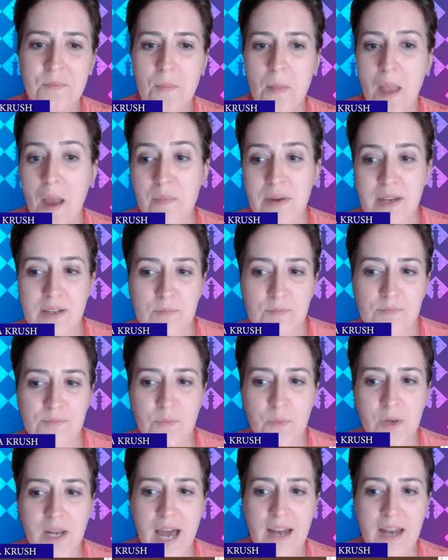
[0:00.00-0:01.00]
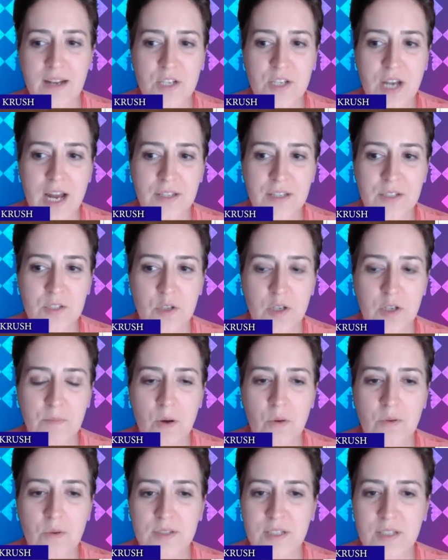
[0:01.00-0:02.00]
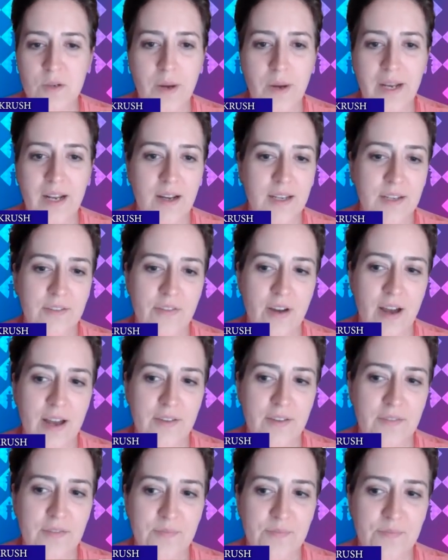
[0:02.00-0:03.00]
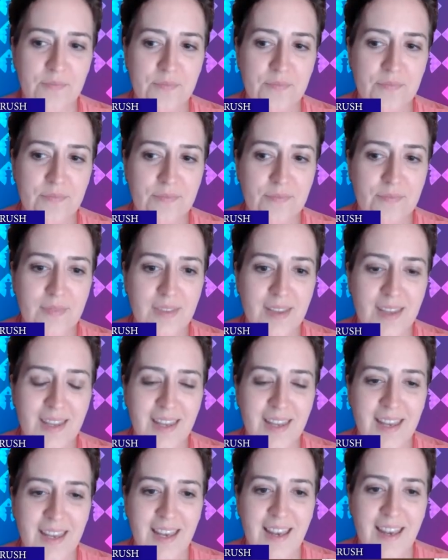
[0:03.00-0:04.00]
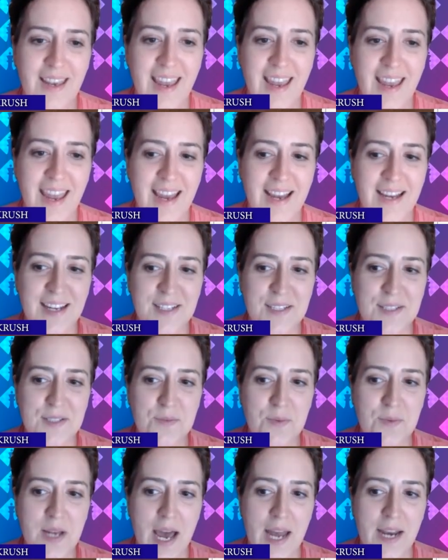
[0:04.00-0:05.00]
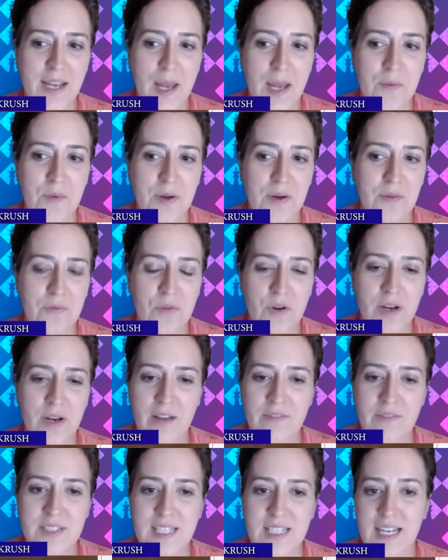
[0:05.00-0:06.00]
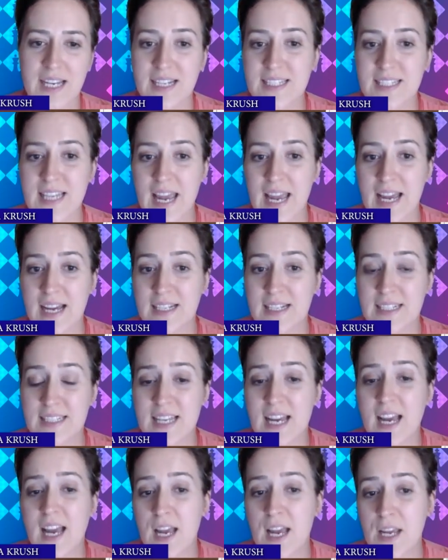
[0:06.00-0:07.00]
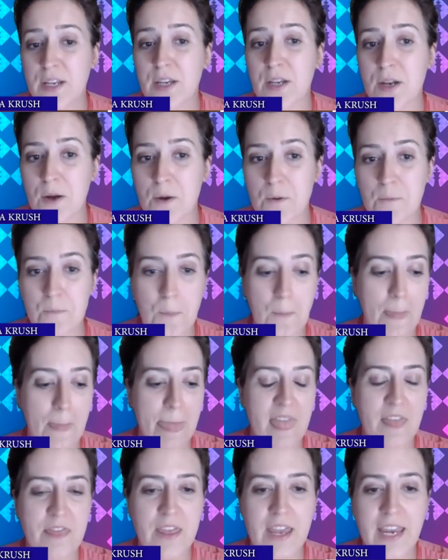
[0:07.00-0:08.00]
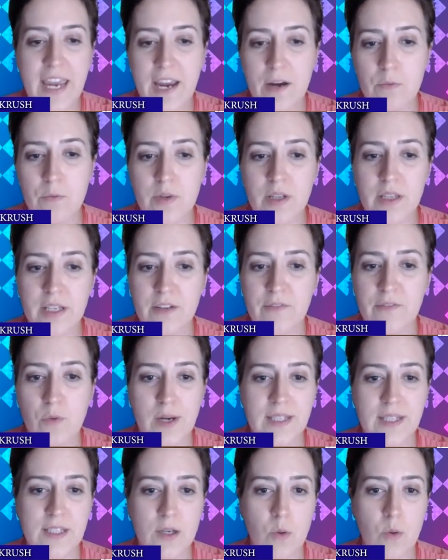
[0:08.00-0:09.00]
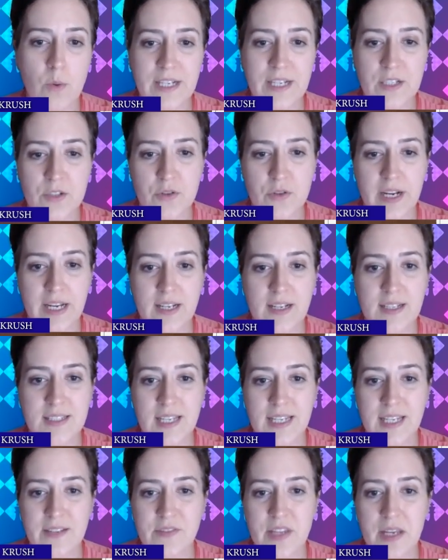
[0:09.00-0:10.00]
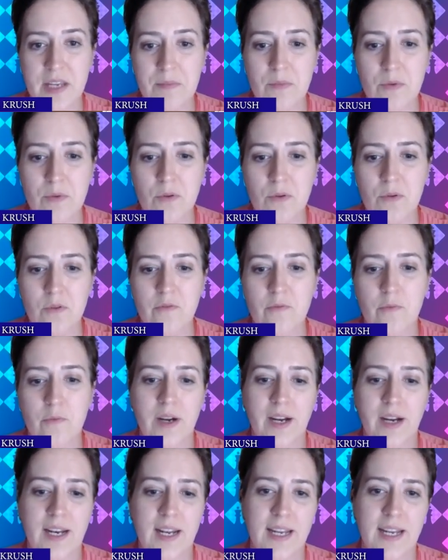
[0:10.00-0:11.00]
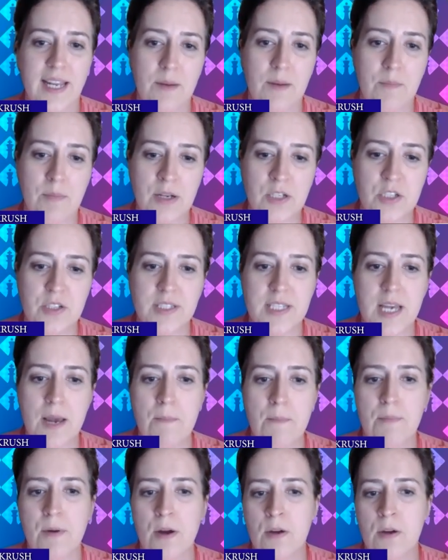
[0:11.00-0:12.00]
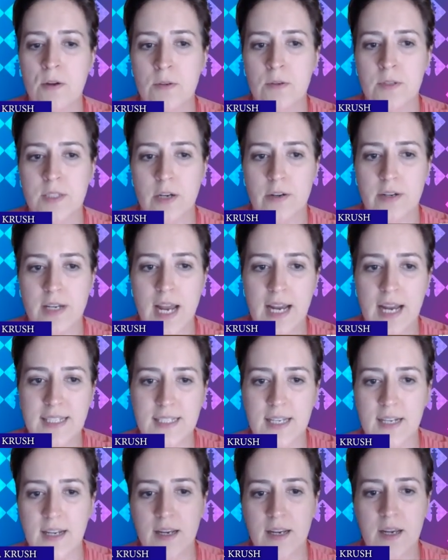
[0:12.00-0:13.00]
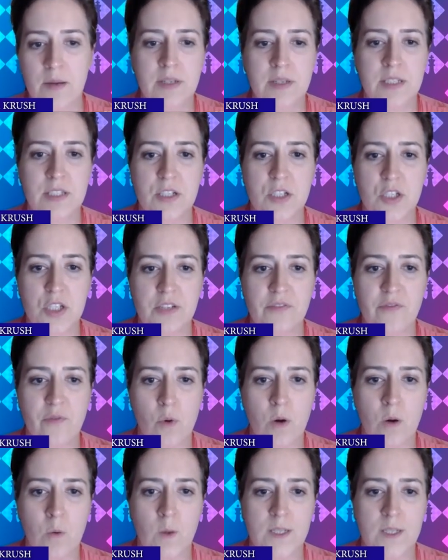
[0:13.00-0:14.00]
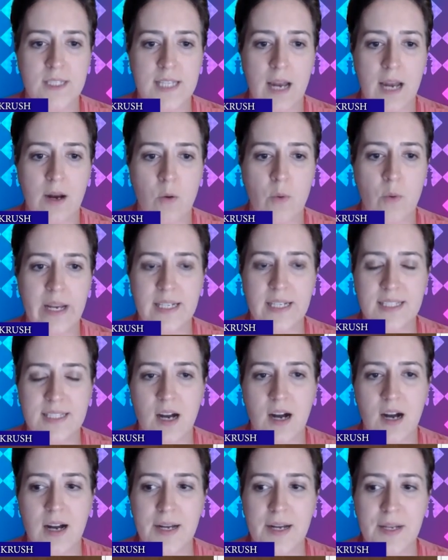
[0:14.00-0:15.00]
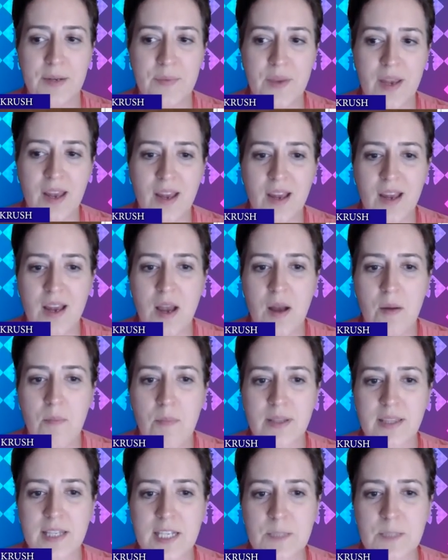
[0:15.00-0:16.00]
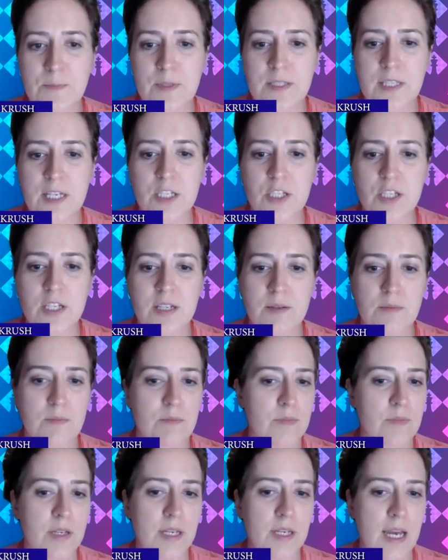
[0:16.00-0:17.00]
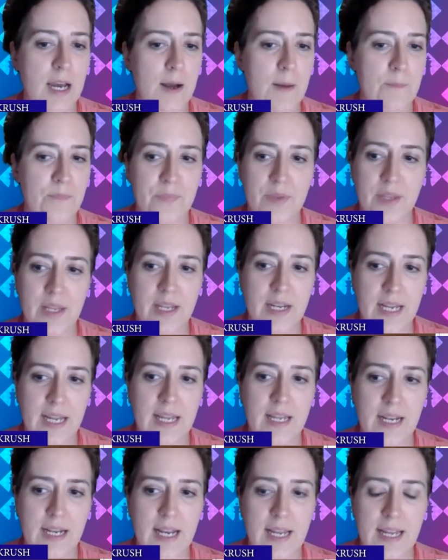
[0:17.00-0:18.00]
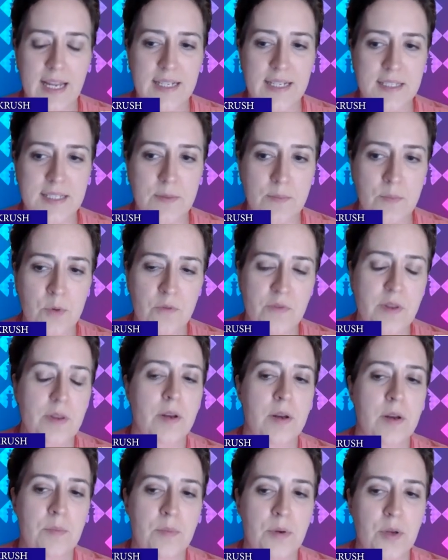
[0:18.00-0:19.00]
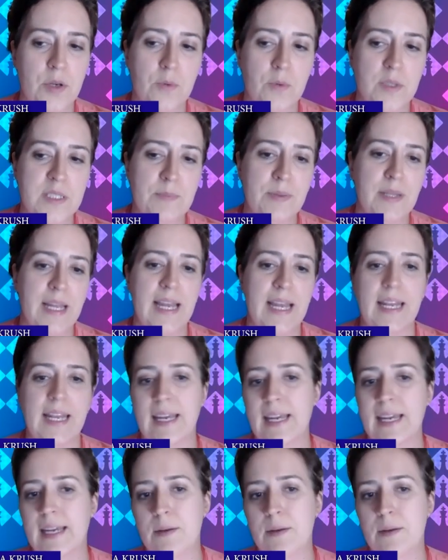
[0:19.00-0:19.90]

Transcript: I mean, we got to challenge our opponent's queen on e5. And we got to get rid of rook f6. And, you know, they can't really avoid the queen trade, because, like, if they move, we're going to get a bunch of tempos. Our knight's going to come into g4 once that queen is gone. But this position, yeah, it is the move that the computer was planning.